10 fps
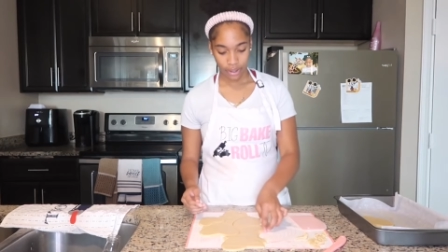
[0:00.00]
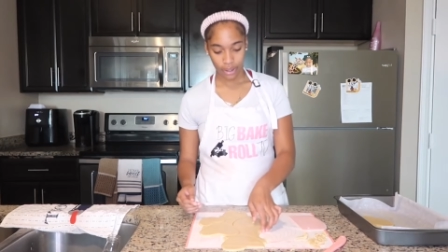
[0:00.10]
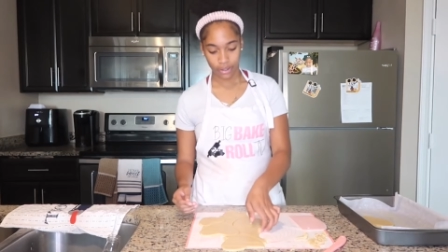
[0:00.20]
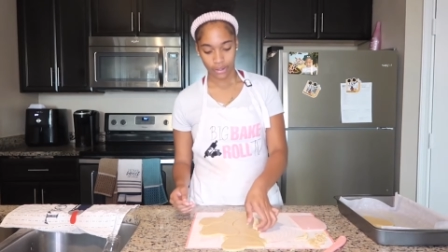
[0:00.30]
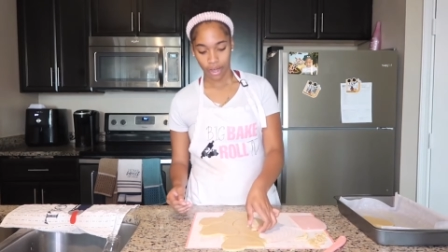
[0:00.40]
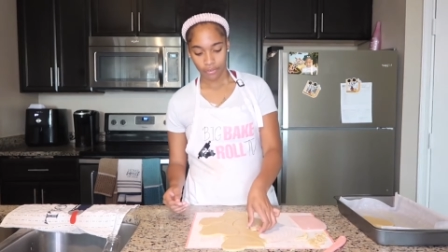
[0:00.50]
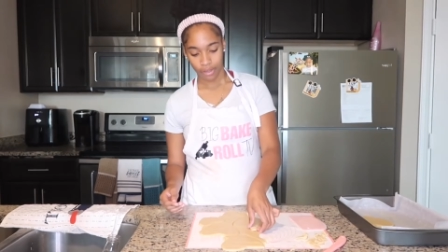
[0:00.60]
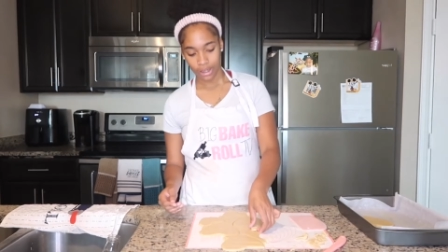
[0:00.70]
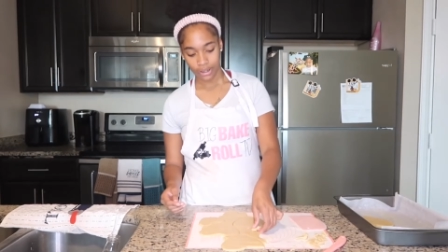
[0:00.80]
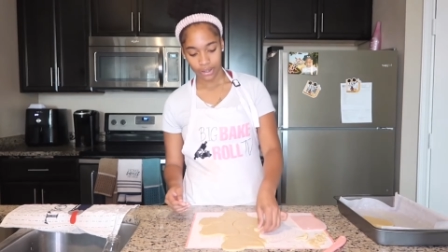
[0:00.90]
is not
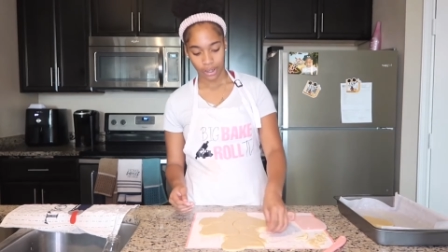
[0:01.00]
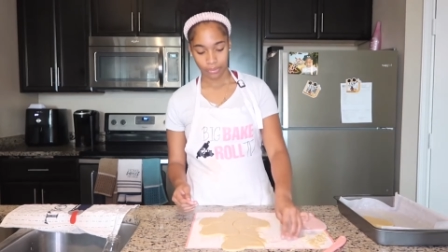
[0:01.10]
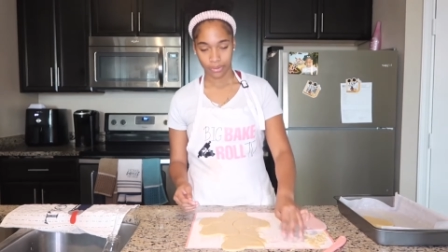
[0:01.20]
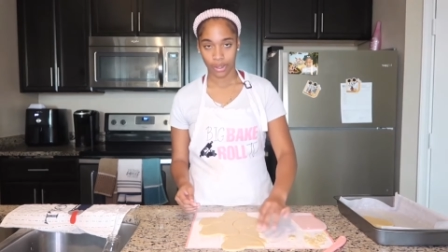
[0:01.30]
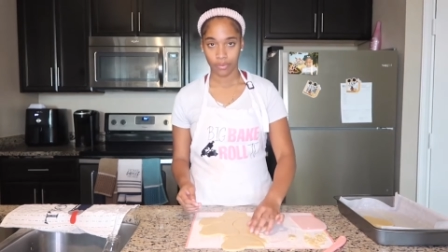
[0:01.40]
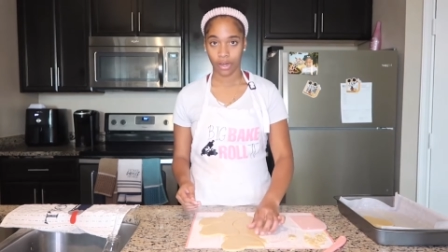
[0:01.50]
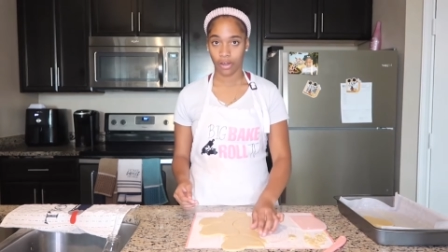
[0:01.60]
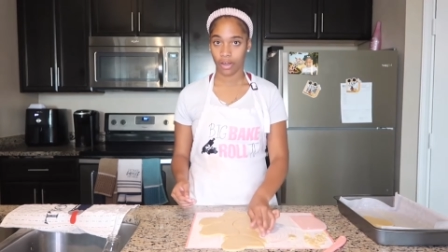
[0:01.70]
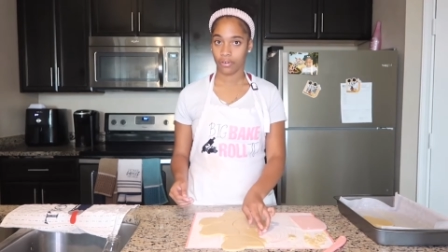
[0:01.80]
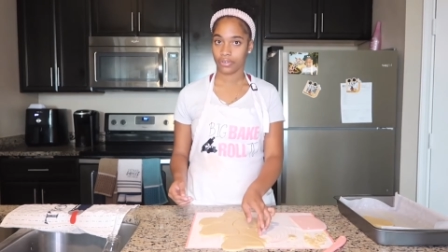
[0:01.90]
Valentine's Day
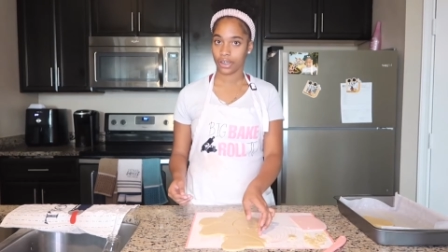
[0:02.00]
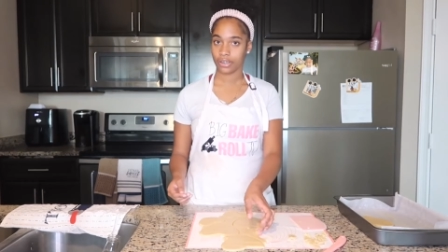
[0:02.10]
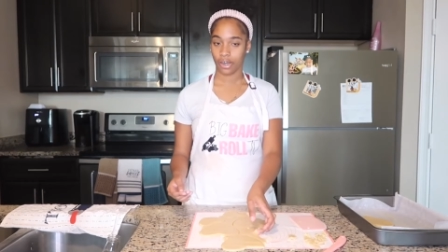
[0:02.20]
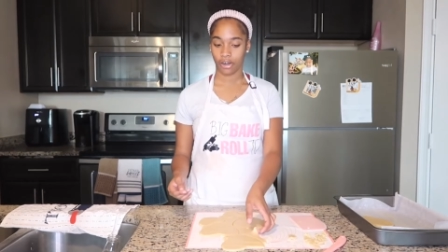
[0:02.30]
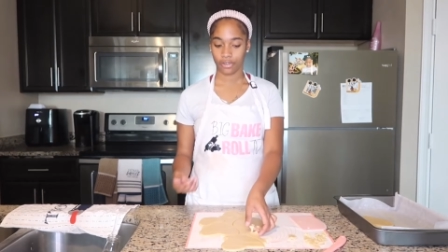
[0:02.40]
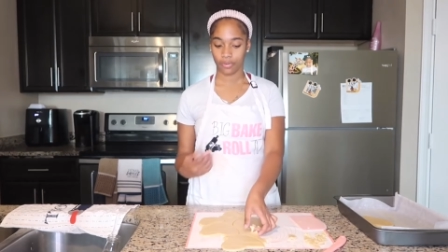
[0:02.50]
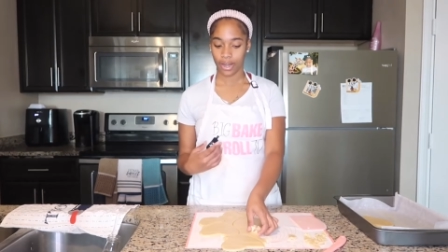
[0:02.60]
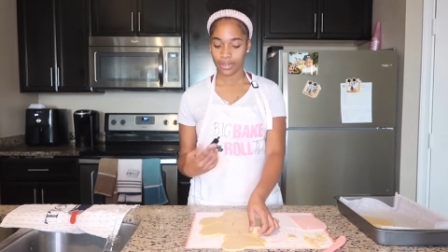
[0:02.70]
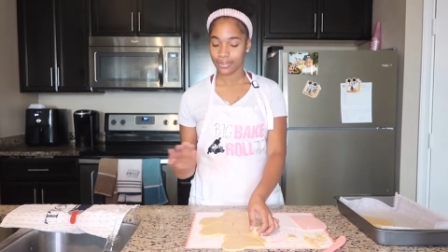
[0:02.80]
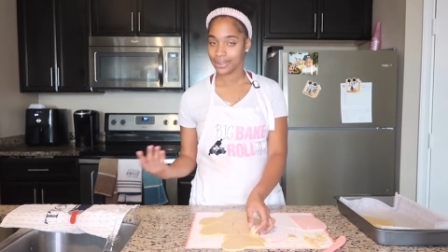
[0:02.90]
without conversation hearts, right?